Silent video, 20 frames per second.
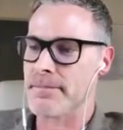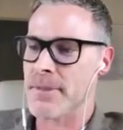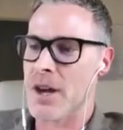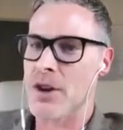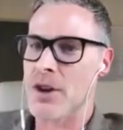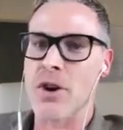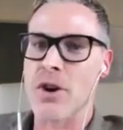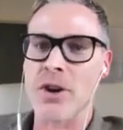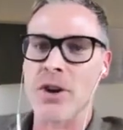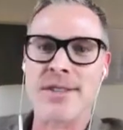
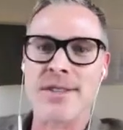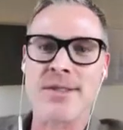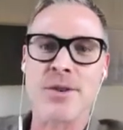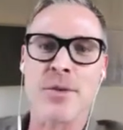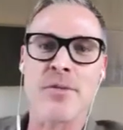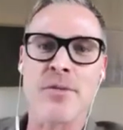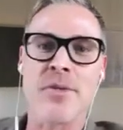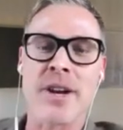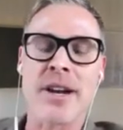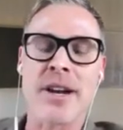God, it's
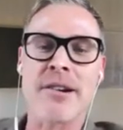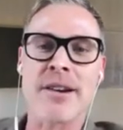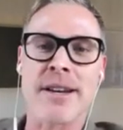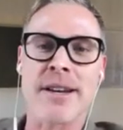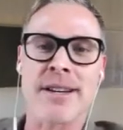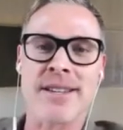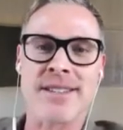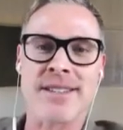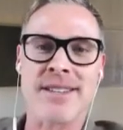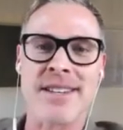so
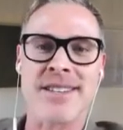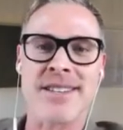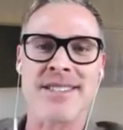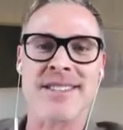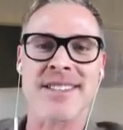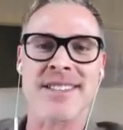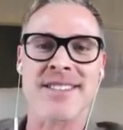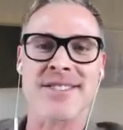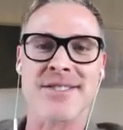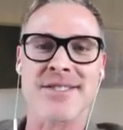varied.
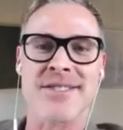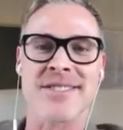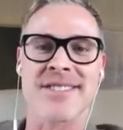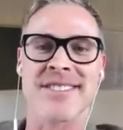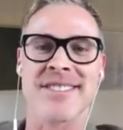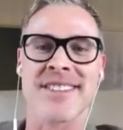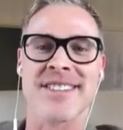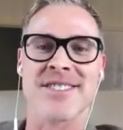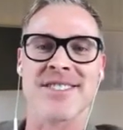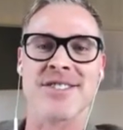
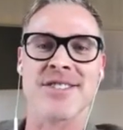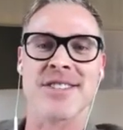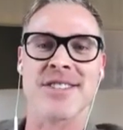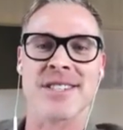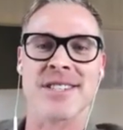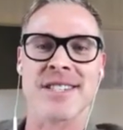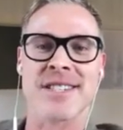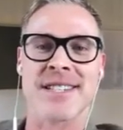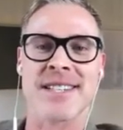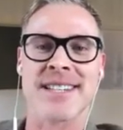It's
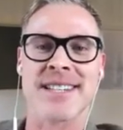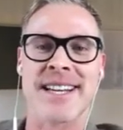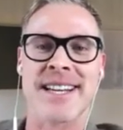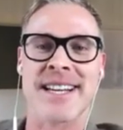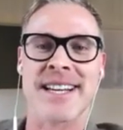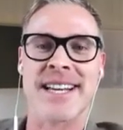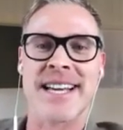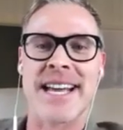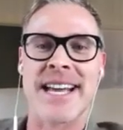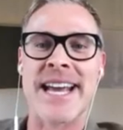just
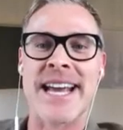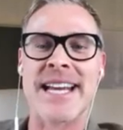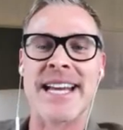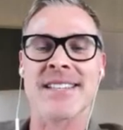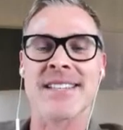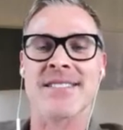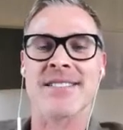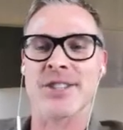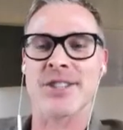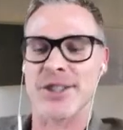
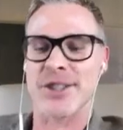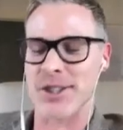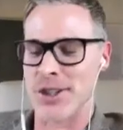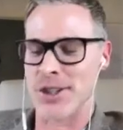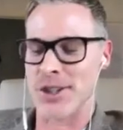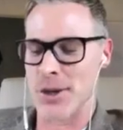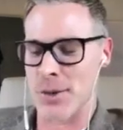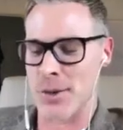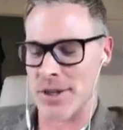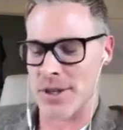endless.
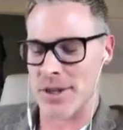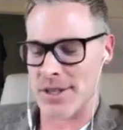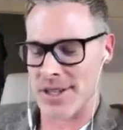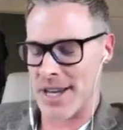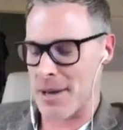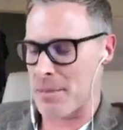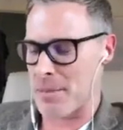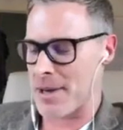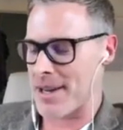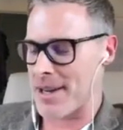What it's
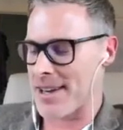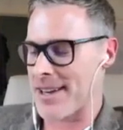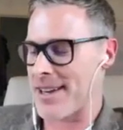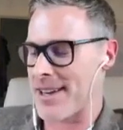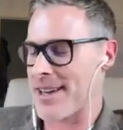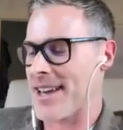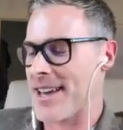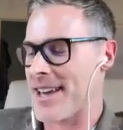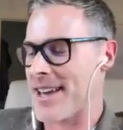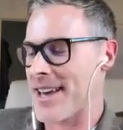like being
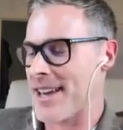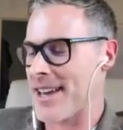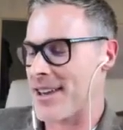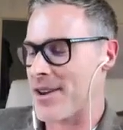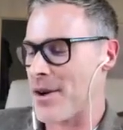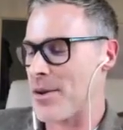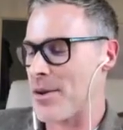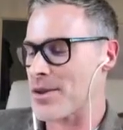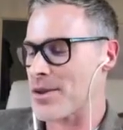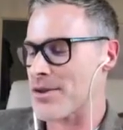a
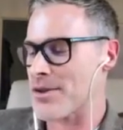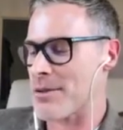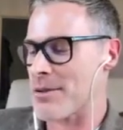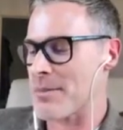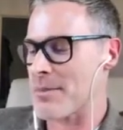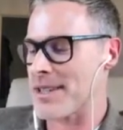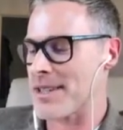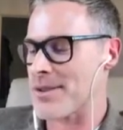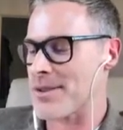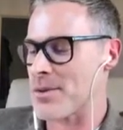coach or a
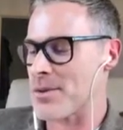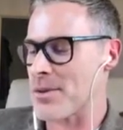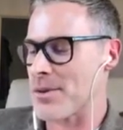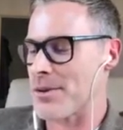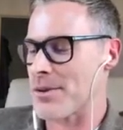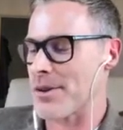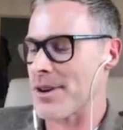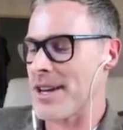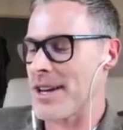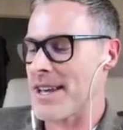
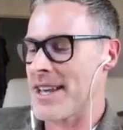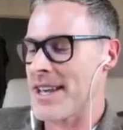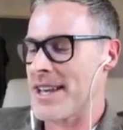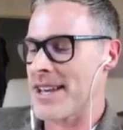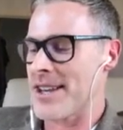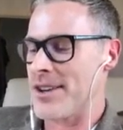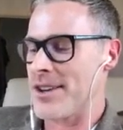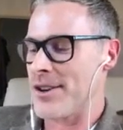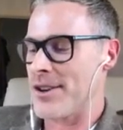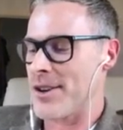mentor.
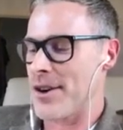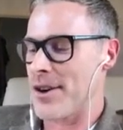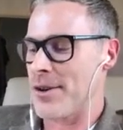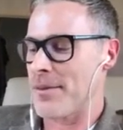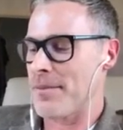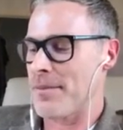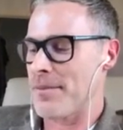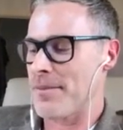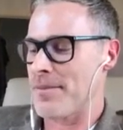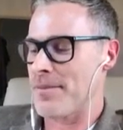
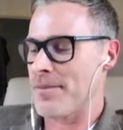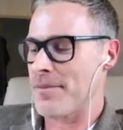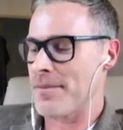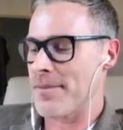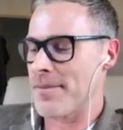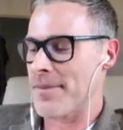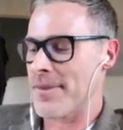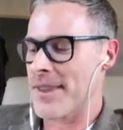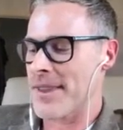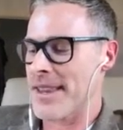
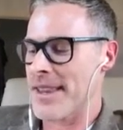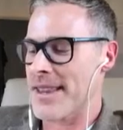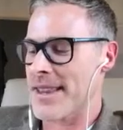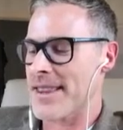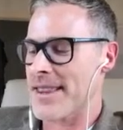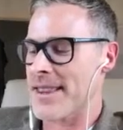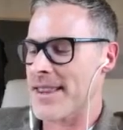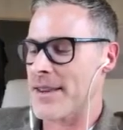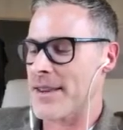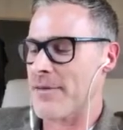
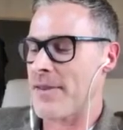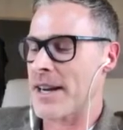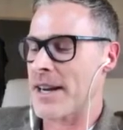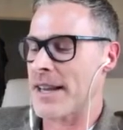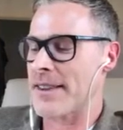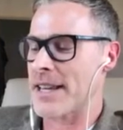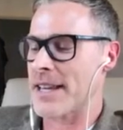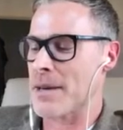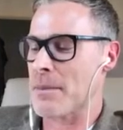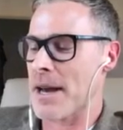The
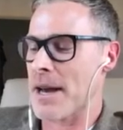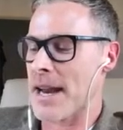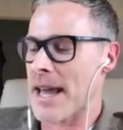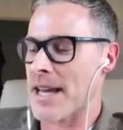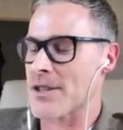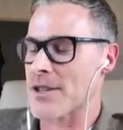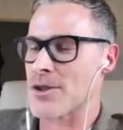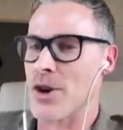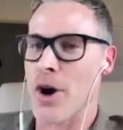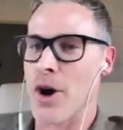funny thing about
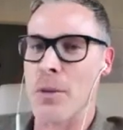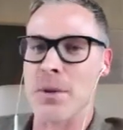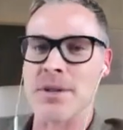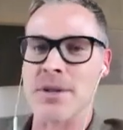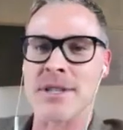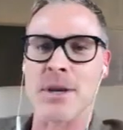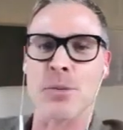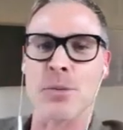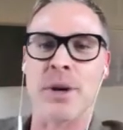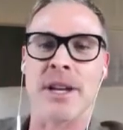our job
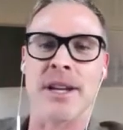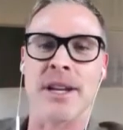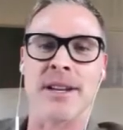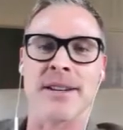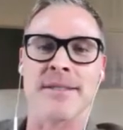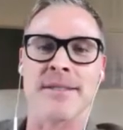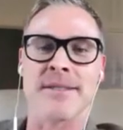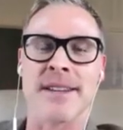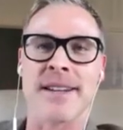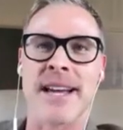is that
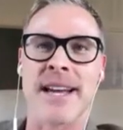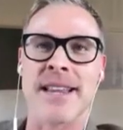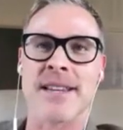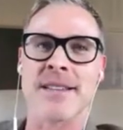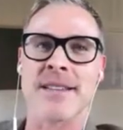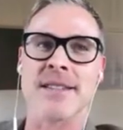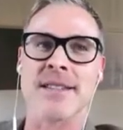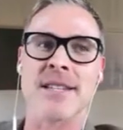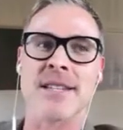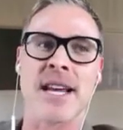and
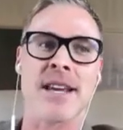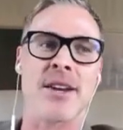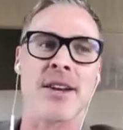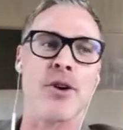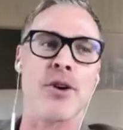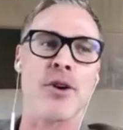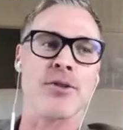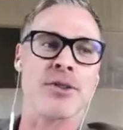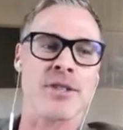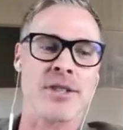this is like a
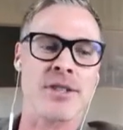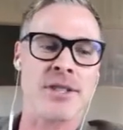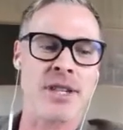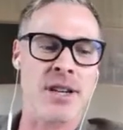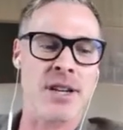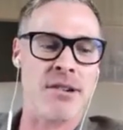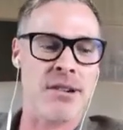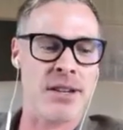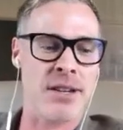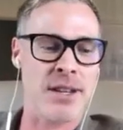coach's
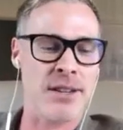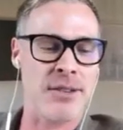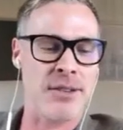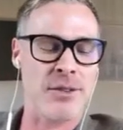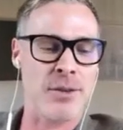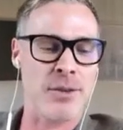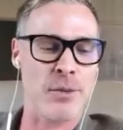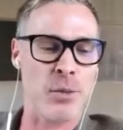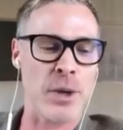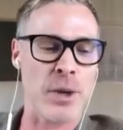secret, is
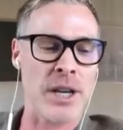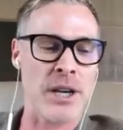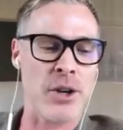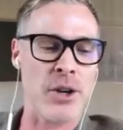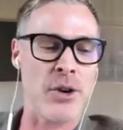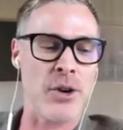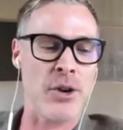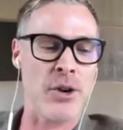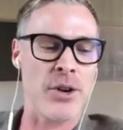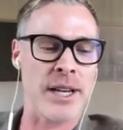that we're
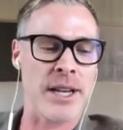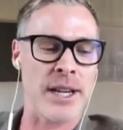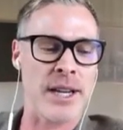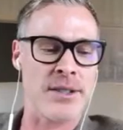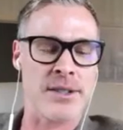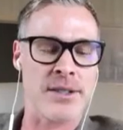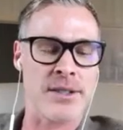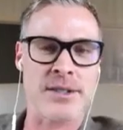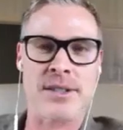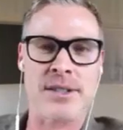
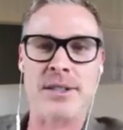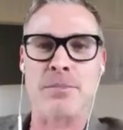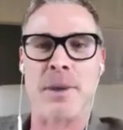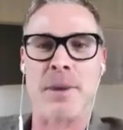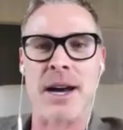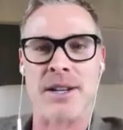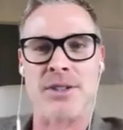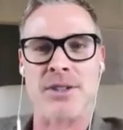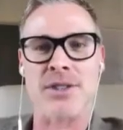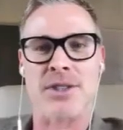learning just as
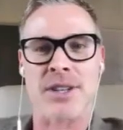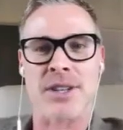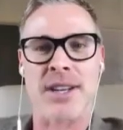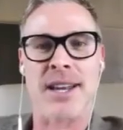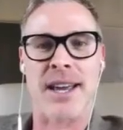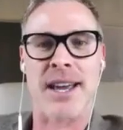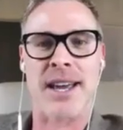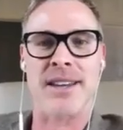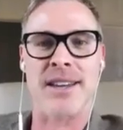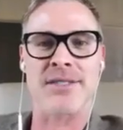much
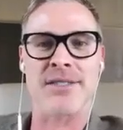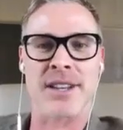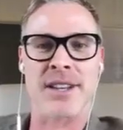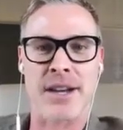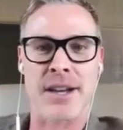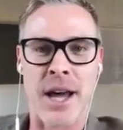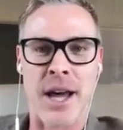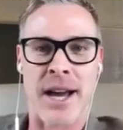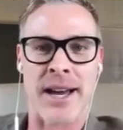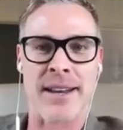as the
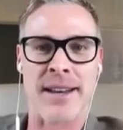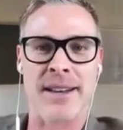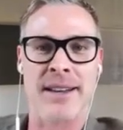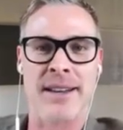client,